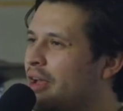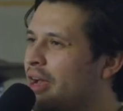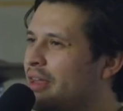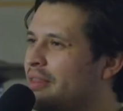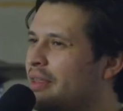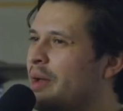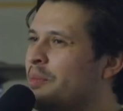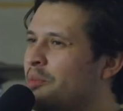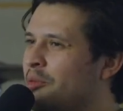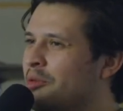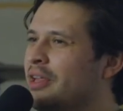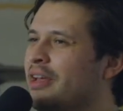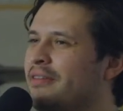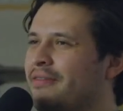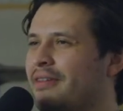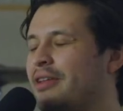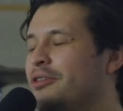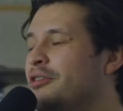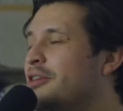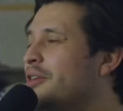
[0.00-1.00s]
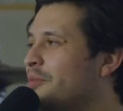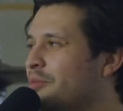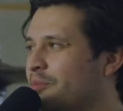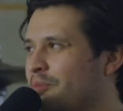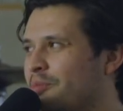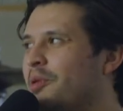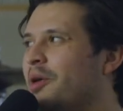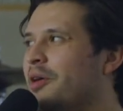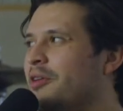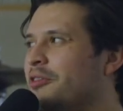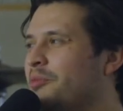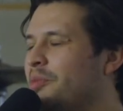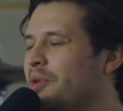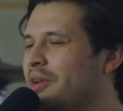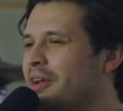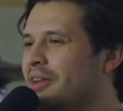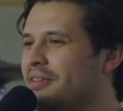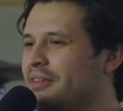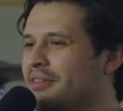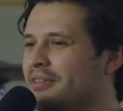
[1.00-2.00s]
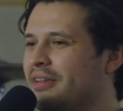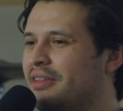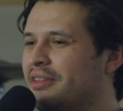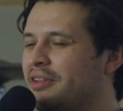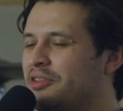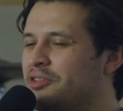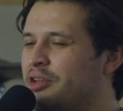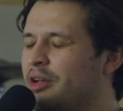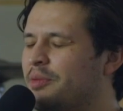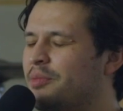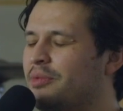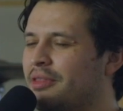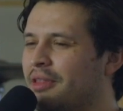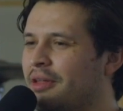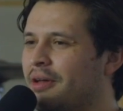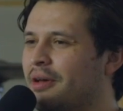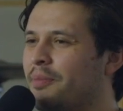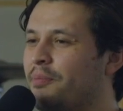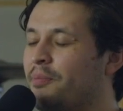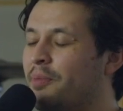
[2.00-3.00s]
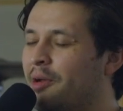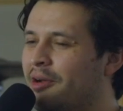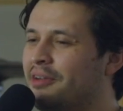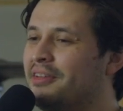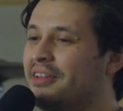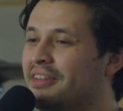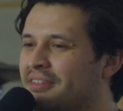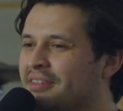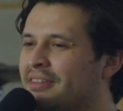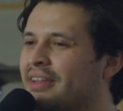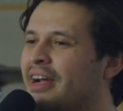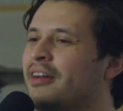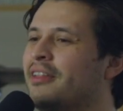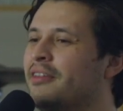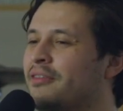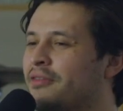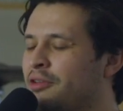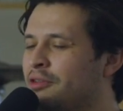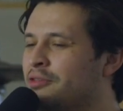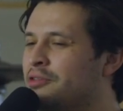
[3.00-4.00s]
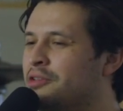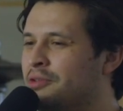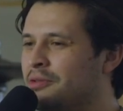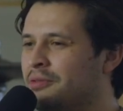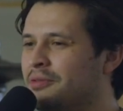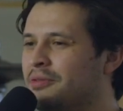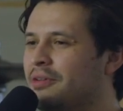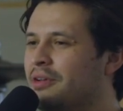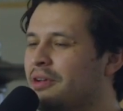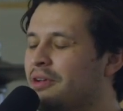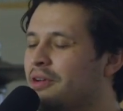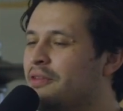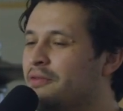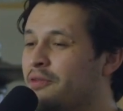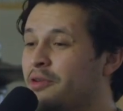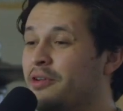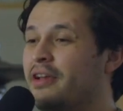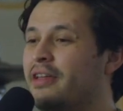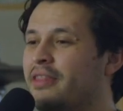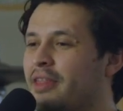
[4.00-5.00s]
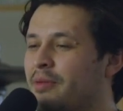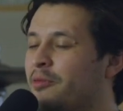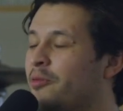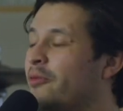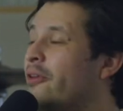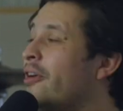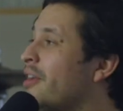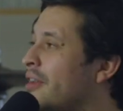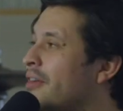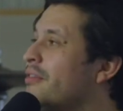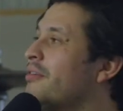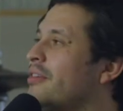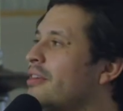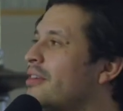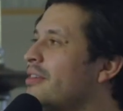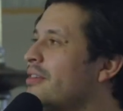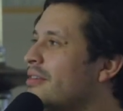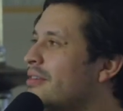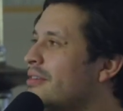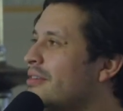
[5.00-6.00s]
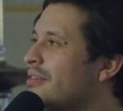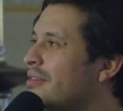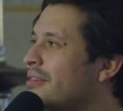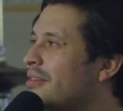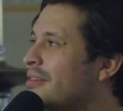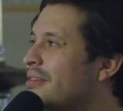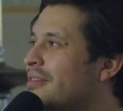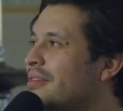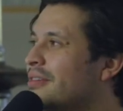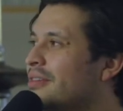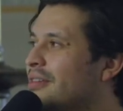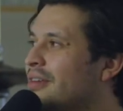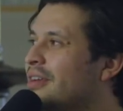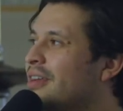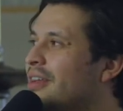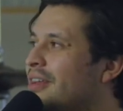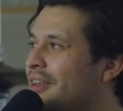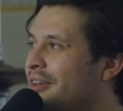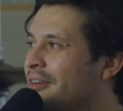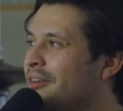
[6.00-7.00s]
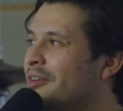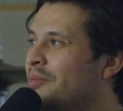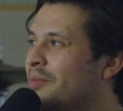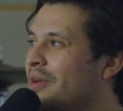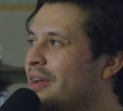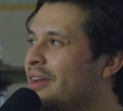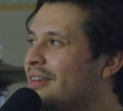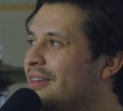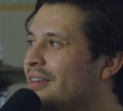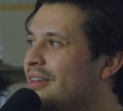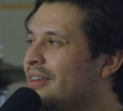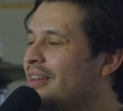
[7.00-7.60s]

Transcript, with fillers: I, I, believe, and you can probably speak into this, like the ship, the parenting style of you two for them are very different, right? You know what I mean?